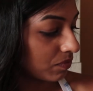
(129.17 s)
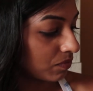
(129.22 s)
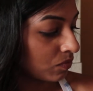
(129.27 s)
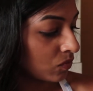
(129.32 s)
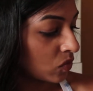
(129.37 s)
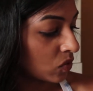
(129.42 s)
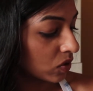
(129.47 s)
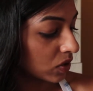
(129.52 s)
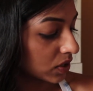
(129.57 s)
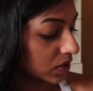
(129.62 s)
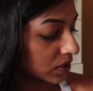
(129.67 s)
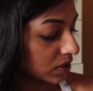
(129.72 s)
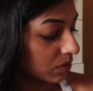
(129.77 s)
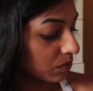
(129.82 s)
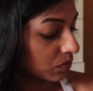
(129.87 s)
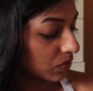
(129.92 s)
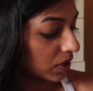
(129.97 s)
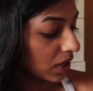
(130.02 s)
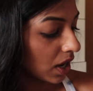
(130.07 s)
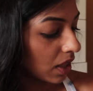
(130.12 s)
more
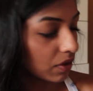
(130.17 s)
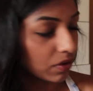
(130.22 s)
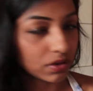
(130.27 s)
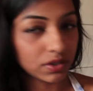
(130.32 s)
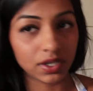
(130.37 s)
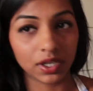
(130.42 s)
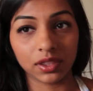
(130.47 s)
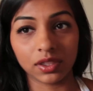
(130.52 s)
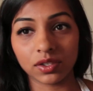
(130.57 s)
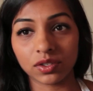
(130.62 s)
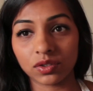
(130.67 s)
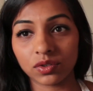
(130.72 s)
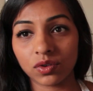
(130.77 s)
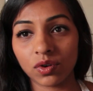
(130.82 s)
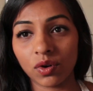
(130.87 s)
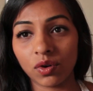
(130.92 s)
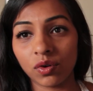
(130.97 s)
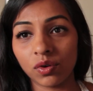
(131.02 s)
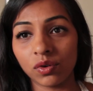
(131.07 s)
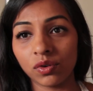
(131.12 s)
shimmery colors like this
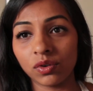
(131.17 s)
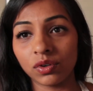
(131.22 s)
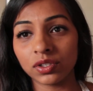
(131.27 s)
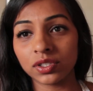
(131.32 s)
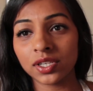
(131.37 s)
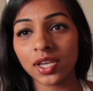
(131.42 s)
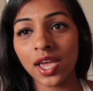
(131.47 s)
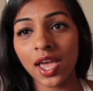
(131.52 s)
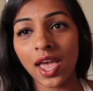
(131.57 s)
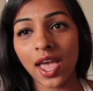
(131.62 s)
gold